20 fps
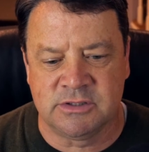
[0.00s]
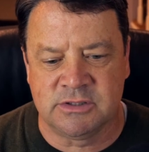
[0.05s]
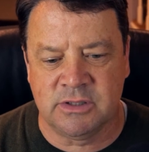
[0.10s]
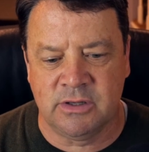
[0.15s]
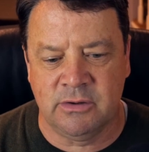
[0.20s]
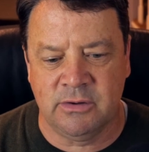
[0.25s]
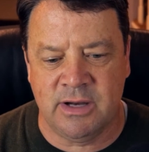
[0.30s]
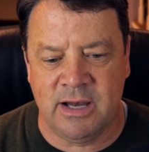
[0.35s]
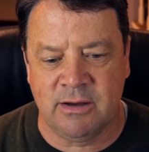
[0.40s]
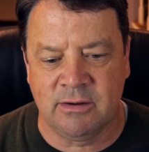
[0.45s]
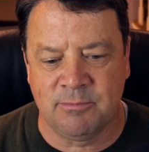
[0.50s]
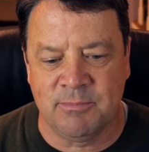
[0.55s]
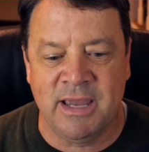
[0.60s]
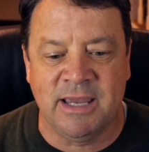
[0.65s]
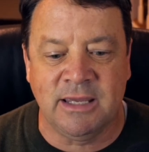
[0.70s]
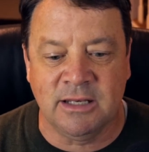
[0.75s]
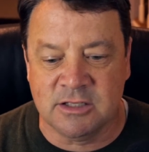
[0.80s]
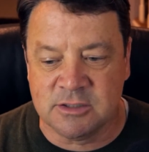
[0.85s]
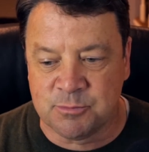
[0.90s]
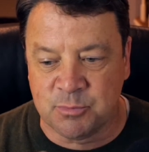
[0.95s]
so I'll
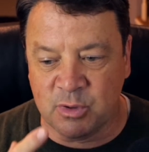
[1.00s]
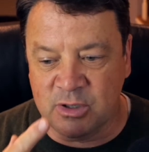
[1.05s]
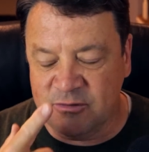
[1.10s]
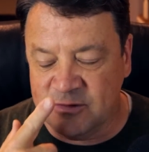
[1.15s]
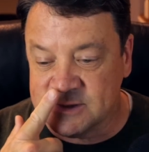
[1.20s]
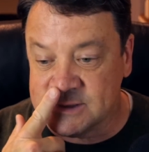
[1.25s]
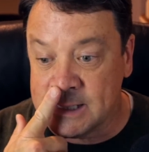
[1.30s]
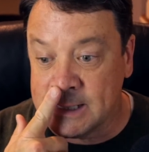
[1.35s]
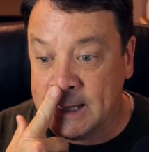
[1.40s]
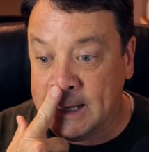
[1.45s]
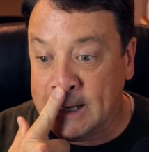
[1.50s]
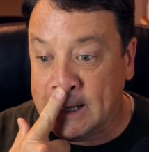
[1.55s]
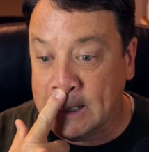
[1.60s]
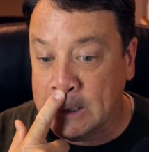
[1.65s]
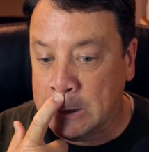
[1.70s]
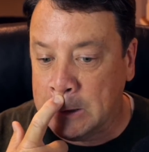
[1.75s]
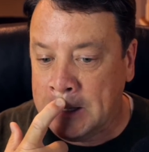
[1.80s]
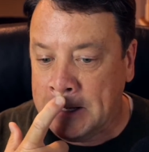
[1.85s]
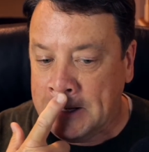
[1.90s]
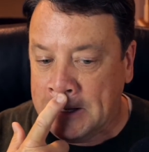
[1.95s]
make it as brief as I
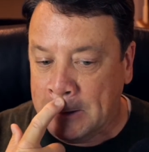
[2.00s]
can.